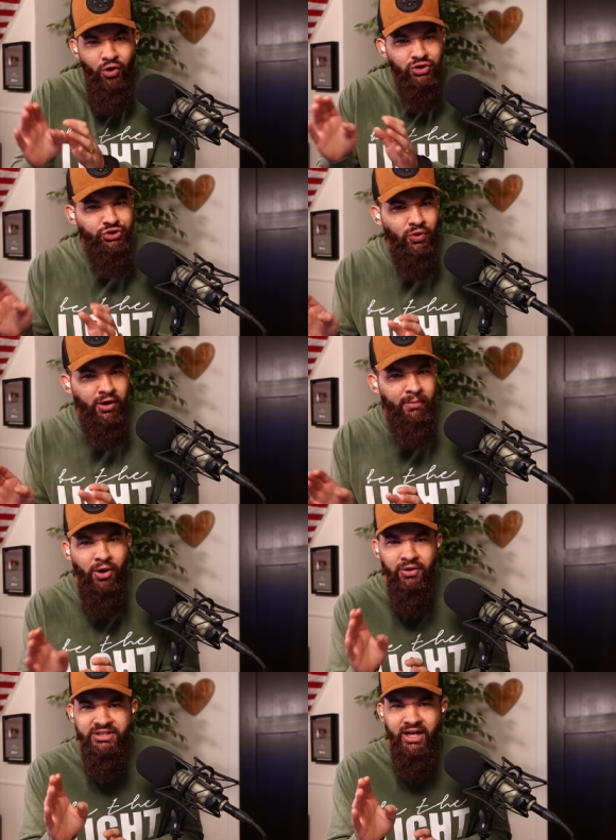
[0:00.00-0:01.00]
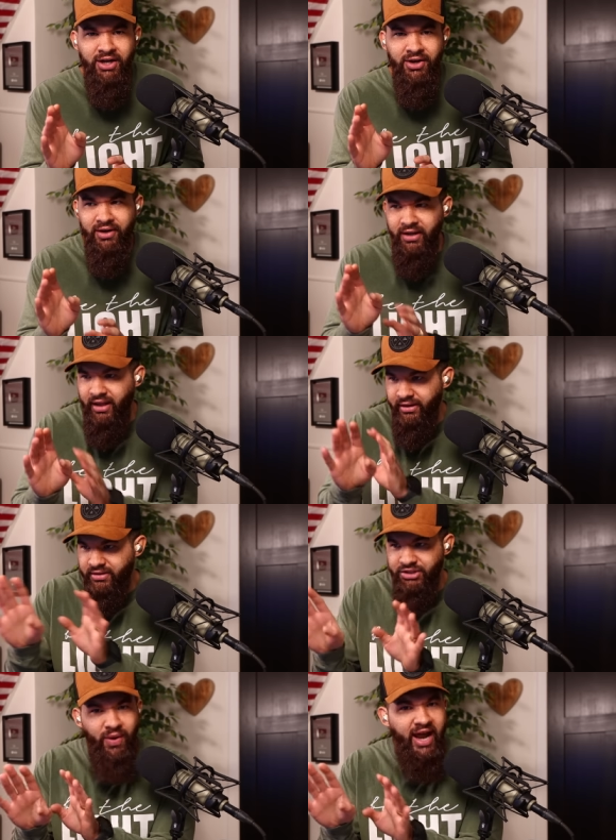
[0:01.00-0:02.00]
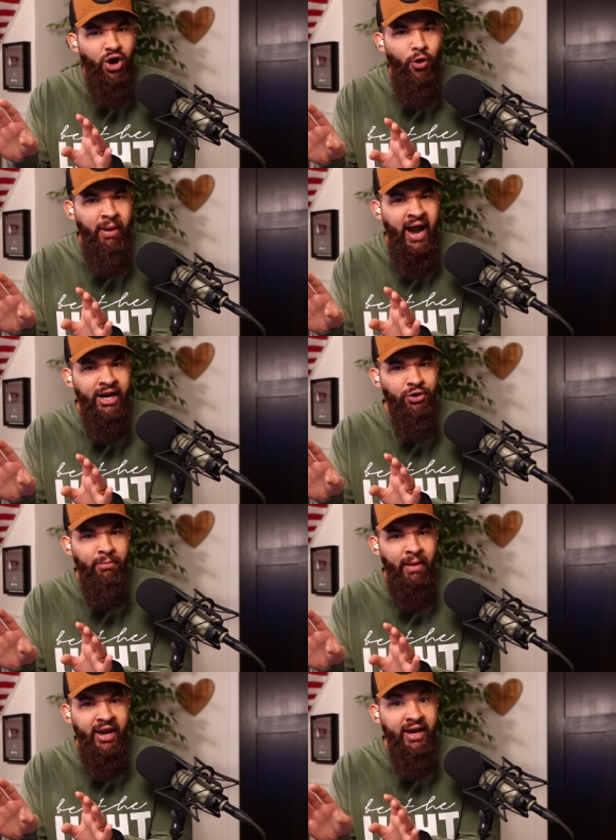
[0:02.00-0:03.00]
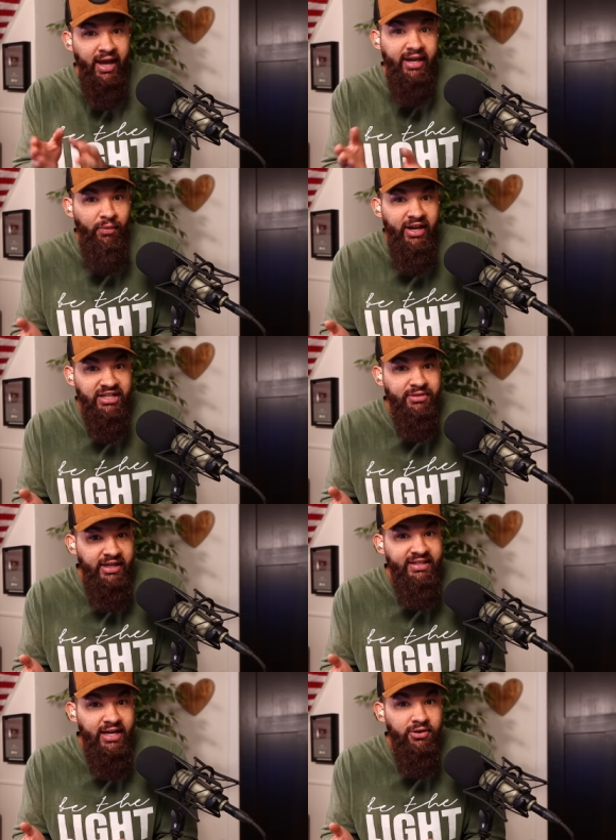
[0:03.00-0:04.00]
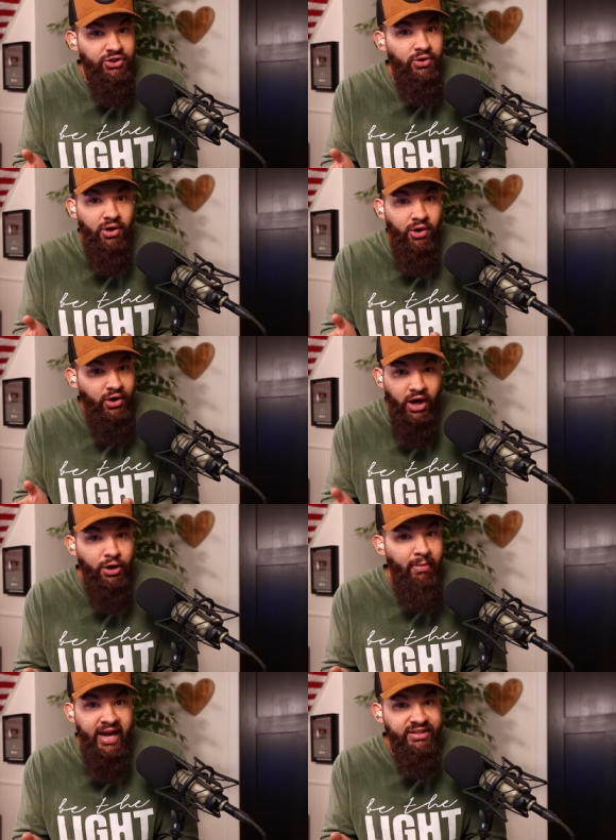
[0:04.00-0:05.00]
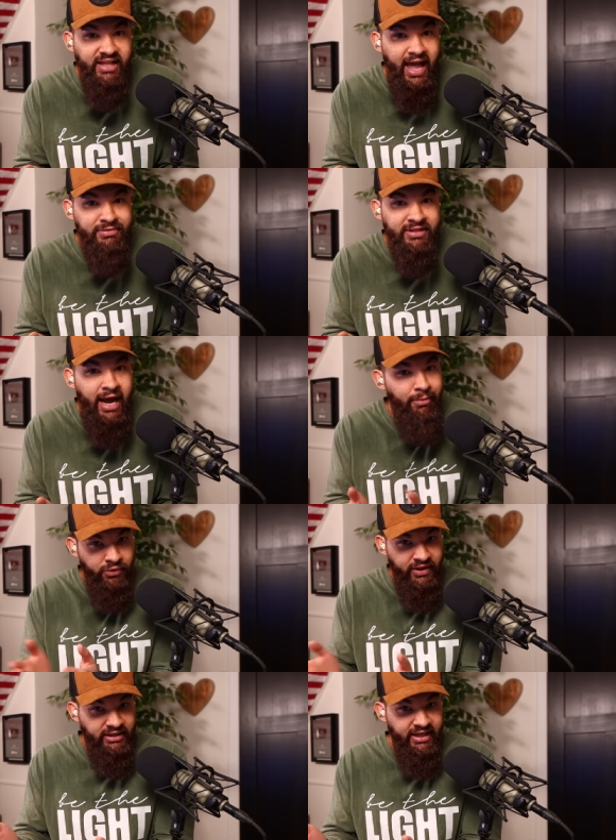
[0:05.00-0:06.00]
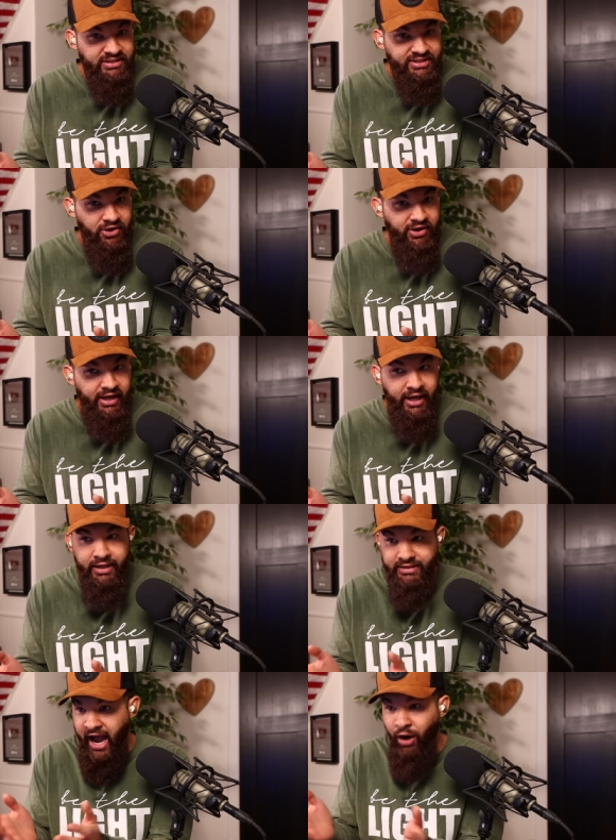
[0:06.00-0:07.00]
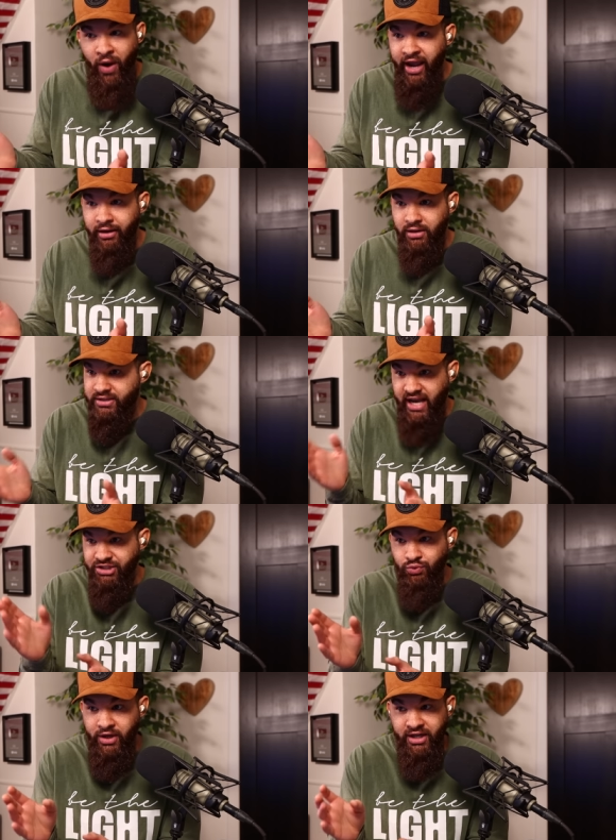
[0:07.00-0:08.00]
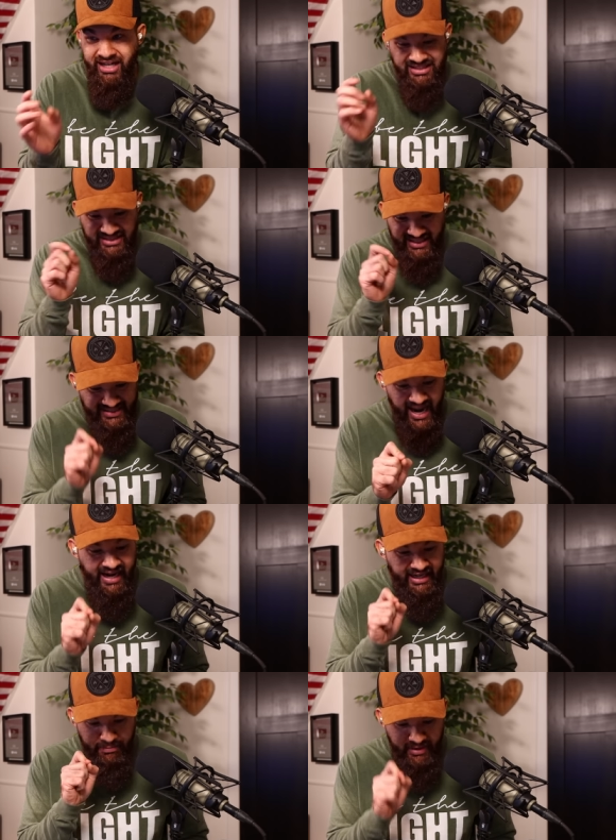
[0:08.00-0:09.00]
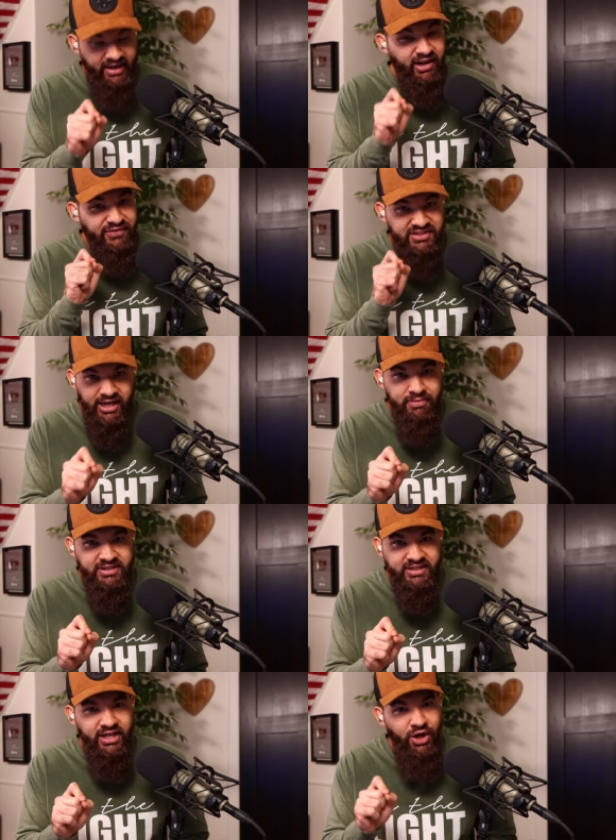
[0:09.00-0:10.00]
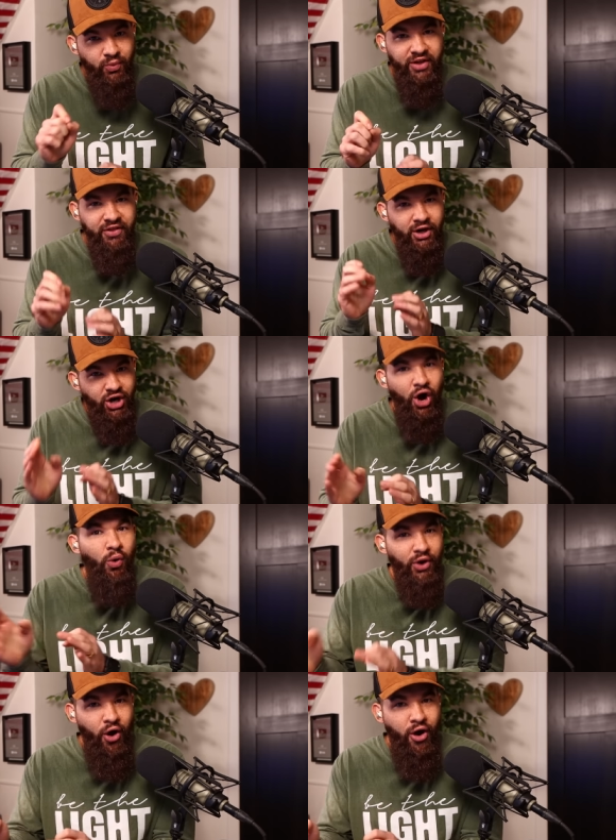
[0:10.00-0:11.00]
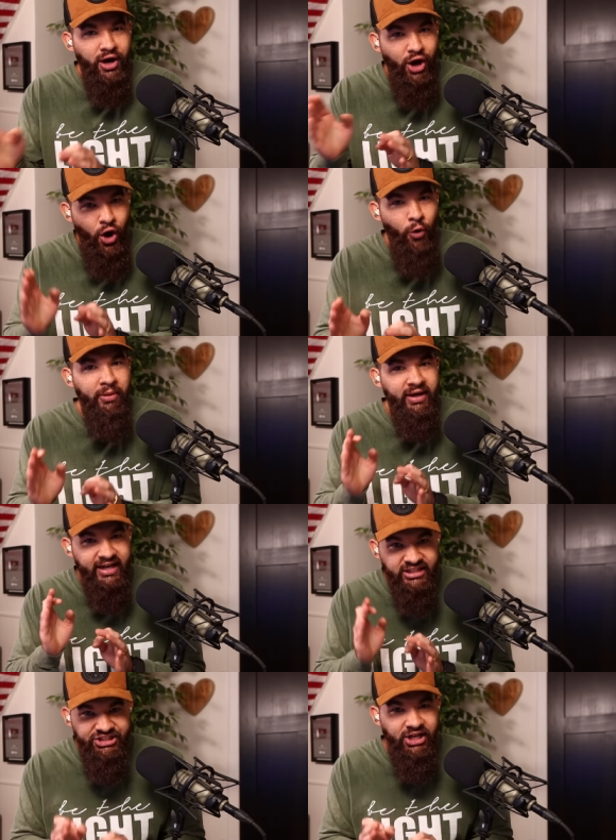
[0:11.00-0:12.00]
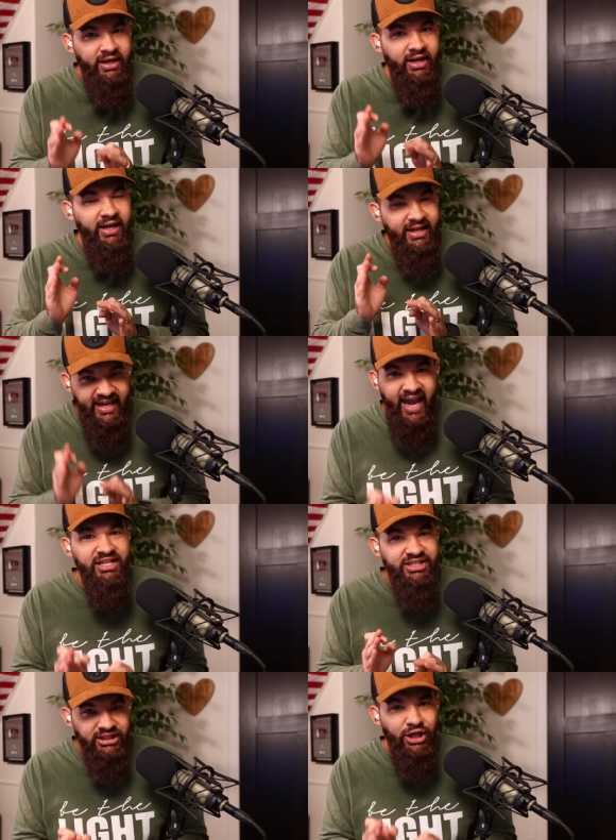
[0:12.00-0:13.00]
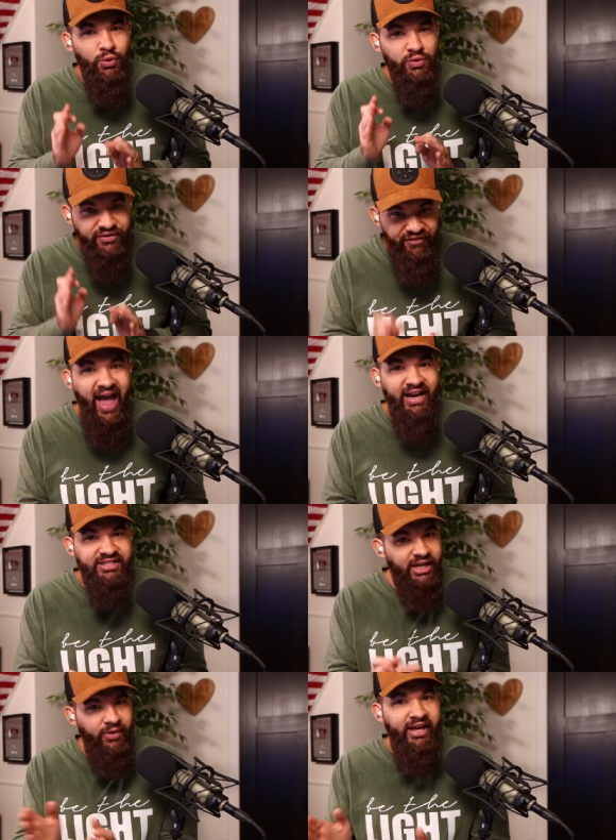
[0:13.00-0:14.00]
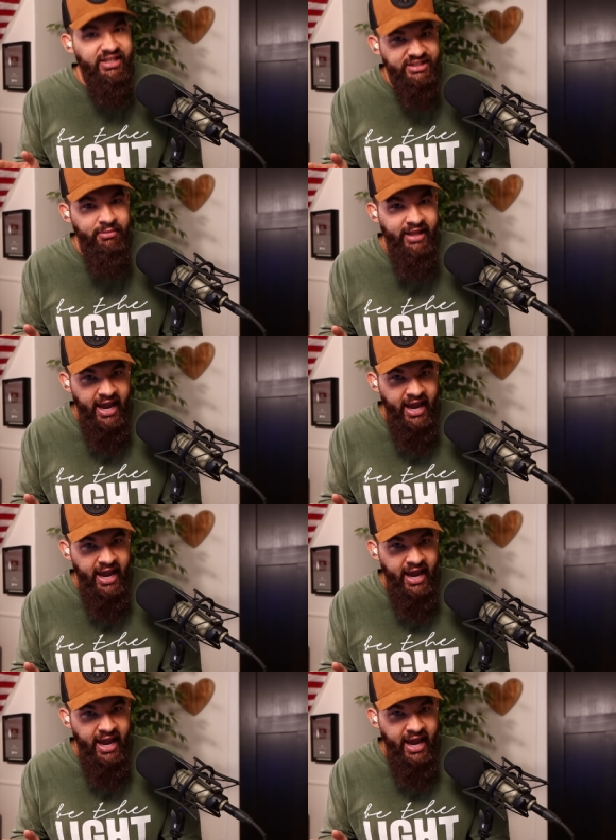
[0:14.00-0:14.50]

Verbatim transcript: on Trump, on Tucker? You're like you had a whole binder on my man. Can we get some details on, on Hunter Biden's laptop, on the Clintons' dirty deeds? I'll wait because I just want just a tiny bit of substance with cold, hard, open and shut case closed facts. Can we get some of